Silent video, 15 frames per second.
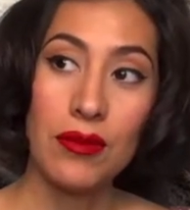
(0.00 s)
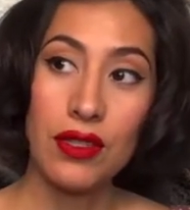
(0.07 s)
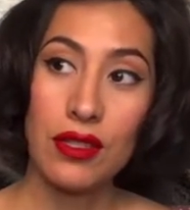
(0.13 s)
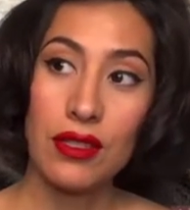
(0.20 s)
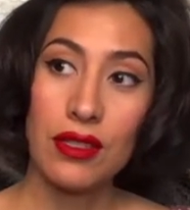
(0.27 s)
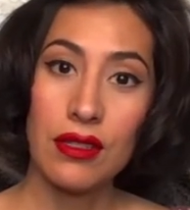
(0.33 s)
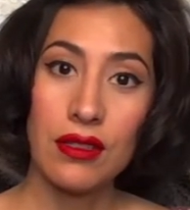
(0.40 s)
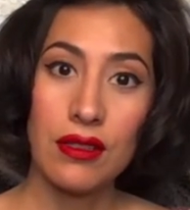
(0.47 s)

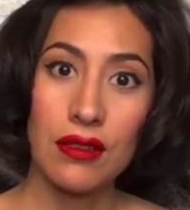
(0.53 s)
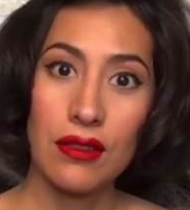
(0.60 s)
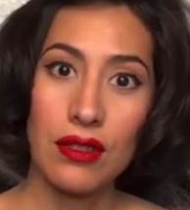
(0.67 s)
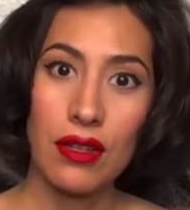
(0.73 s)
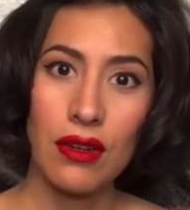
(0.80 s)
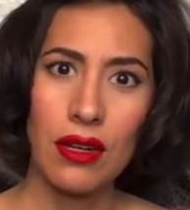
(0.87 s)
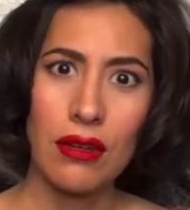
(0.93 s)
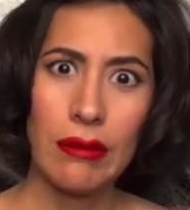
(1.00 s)
Just,
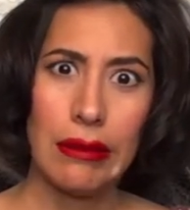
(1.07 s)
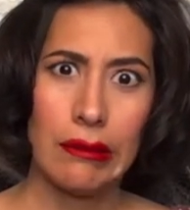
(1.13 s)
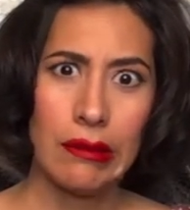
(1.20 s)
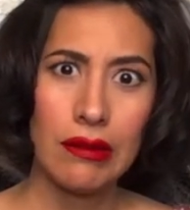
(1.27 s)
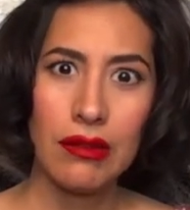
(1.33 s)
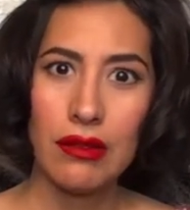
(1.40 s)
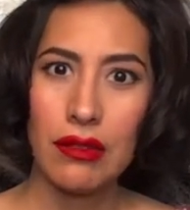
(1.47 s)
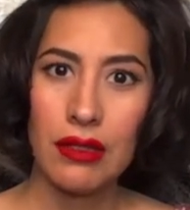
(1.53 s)
sorry, maybe
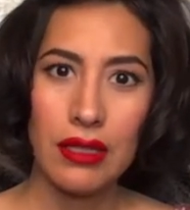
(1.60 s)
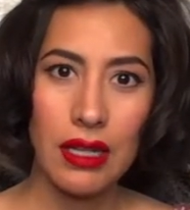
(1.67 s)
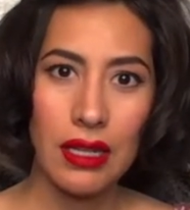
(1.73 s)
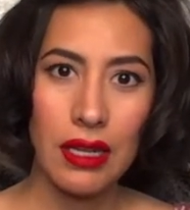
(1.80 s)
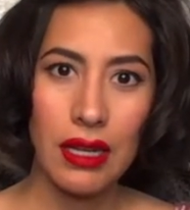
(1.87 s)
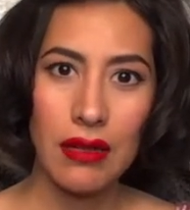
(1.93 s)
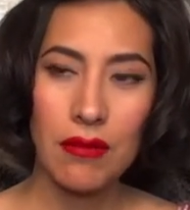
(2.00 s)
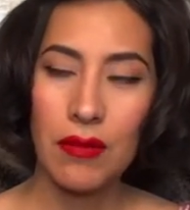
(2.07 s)
I shouldn't say
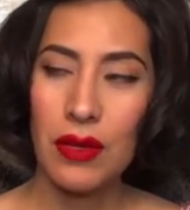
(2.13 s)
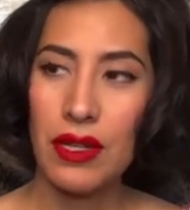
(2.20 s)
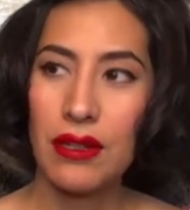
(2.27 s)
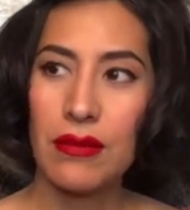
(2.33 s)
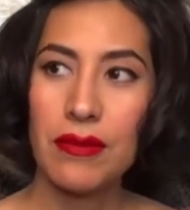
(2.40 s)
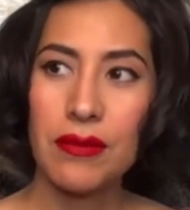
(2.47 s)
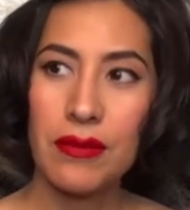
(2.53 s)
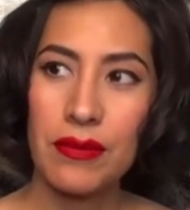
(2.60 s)
that, but
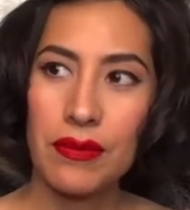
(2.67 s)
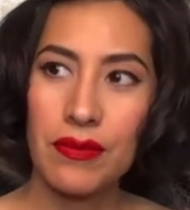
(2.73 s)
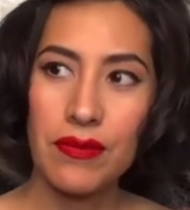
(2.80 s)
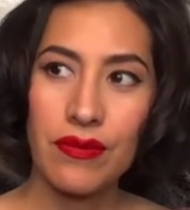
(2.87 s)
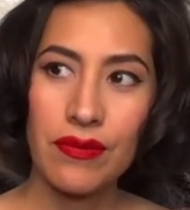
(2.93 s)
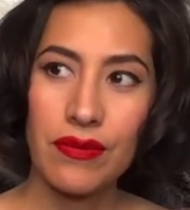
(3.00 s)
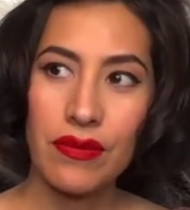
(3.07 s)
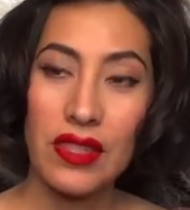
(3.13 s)

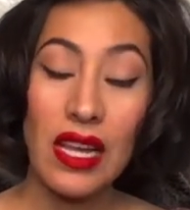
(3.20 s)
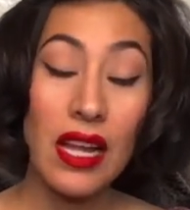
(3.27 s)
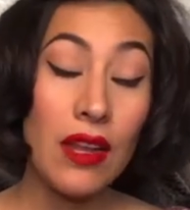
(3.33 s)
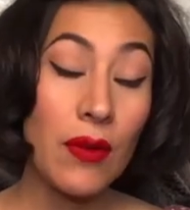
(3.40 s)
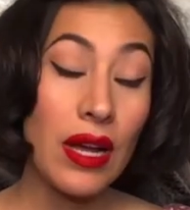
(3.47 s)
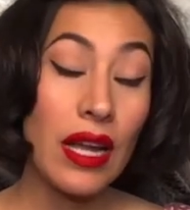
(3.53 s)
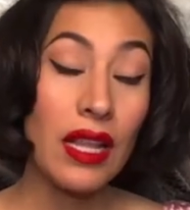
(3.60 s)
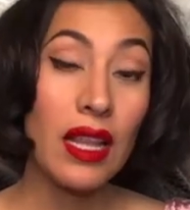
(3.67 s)

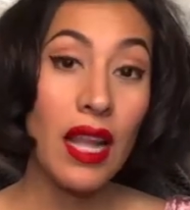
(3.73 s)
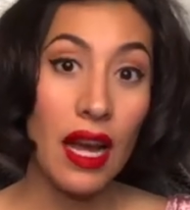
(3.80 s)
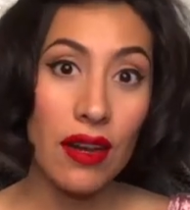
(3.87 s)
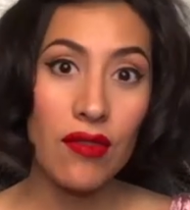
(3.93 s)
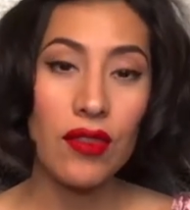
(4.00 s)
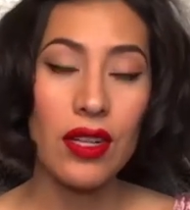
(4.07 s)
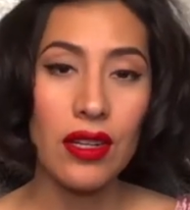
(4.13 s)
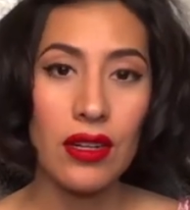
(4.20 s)
anyway, a lot
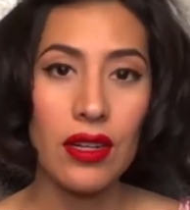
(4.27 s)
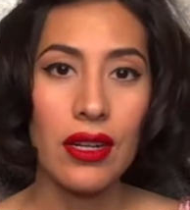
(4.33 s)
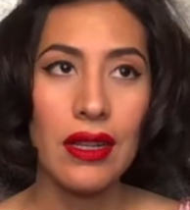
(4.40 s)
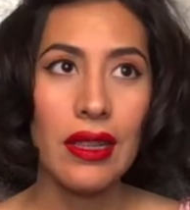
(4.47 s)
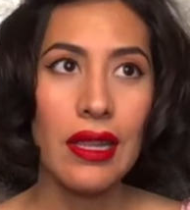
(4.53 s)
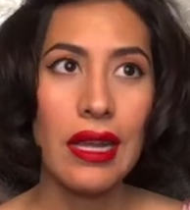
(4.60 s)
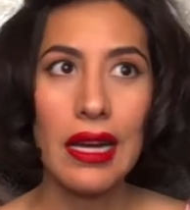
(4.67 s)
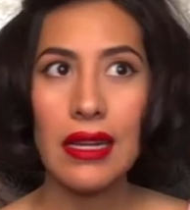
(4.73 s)
of glitter, a
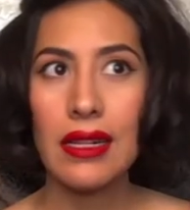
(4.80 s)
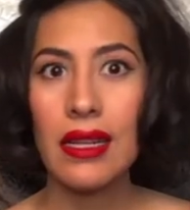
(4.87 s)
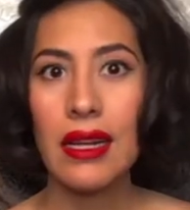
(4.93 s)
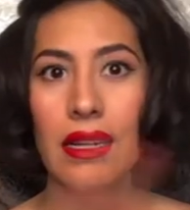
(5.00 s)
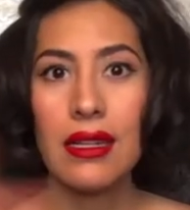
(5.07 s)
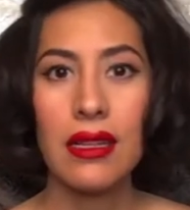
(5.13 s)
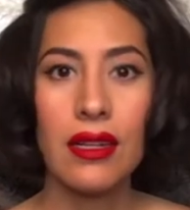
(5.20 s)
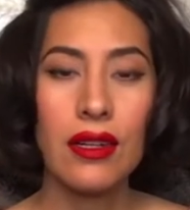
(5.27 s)
lot, a lot
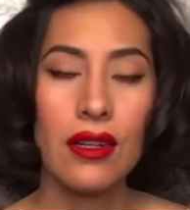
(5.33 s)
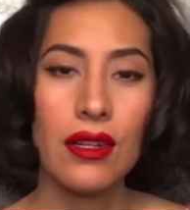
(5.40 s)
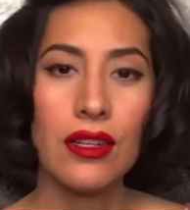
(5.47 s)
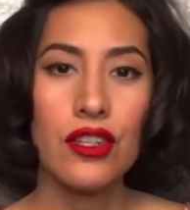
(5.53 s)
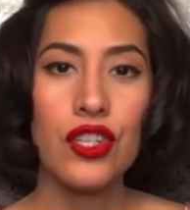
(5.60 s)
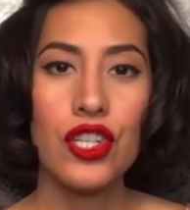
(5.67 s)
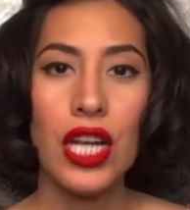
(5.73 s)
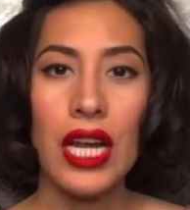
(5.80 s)
of glitter,
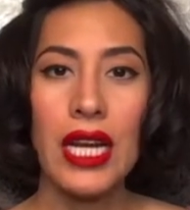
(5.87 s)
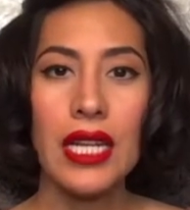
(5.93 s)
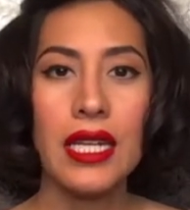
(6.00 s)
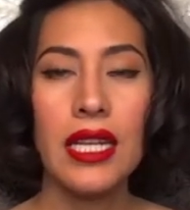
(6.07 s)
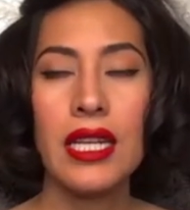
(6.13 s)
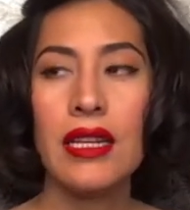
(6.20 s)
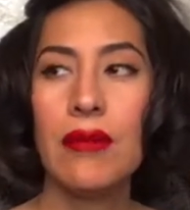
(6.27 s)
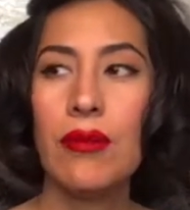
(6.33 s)

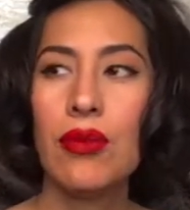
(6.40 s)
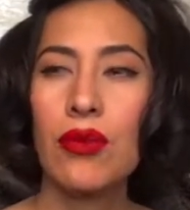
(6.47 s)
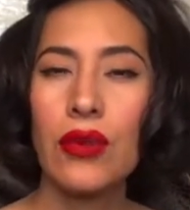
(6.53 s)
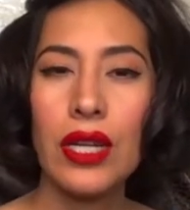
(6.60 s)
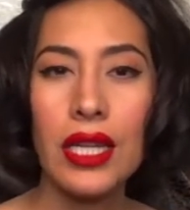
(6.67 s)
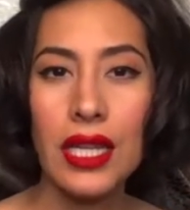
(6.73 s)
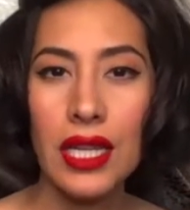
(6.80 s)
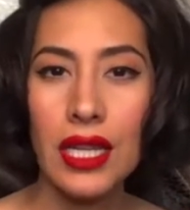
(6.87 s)
shiny,
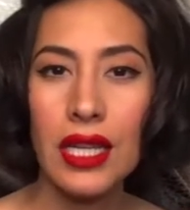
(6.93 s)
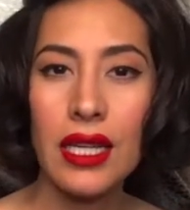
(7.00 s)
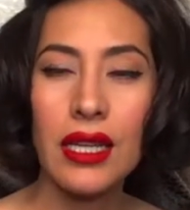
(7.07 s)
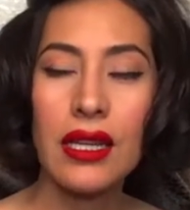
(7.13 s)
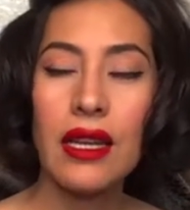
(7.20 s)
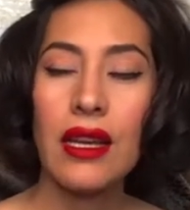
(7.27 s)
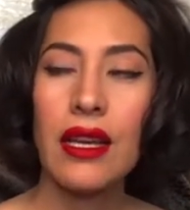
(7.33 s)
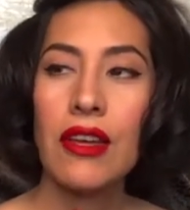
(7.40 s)

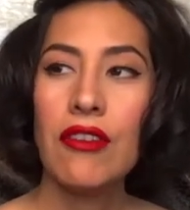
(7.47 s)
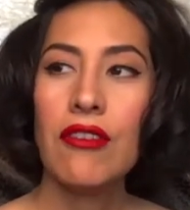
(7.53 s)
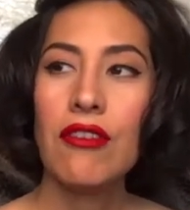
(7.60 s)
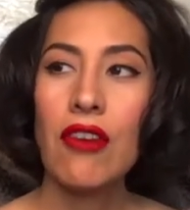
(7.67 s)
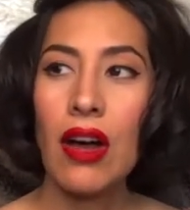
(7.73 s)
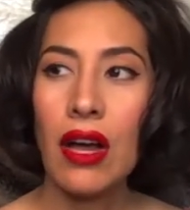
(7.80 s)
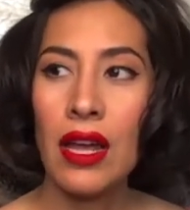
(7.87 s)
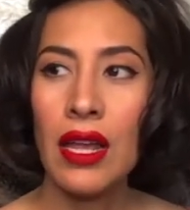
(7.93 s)
pretty,
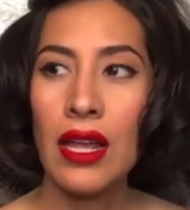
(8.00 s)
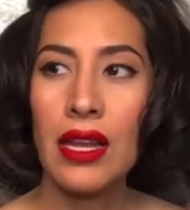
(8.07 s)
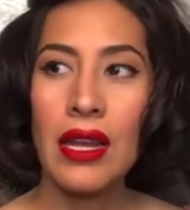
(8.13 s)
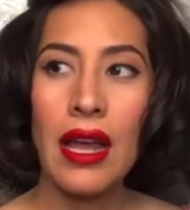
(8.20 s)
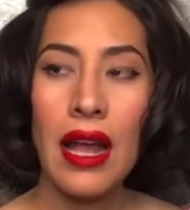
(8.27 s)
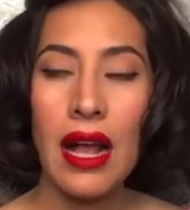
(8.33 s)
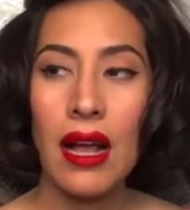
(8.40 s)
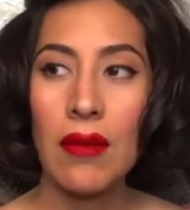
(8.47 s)
fun,
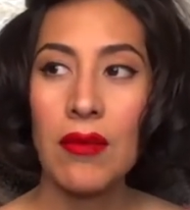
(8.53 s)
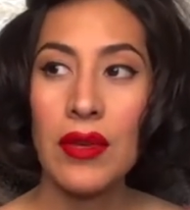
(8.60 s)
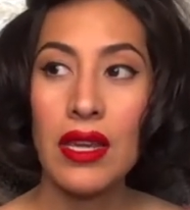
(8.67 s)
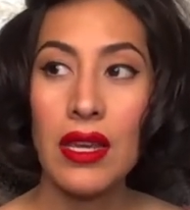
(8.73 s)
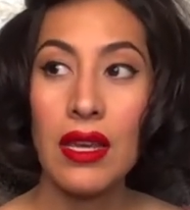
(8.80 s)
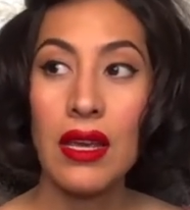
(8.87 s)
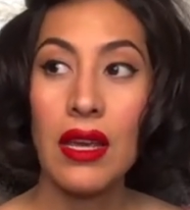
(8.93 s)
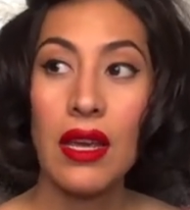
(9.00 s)

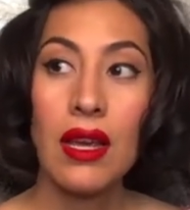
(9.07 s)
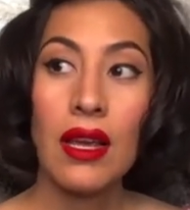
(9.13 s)
happy.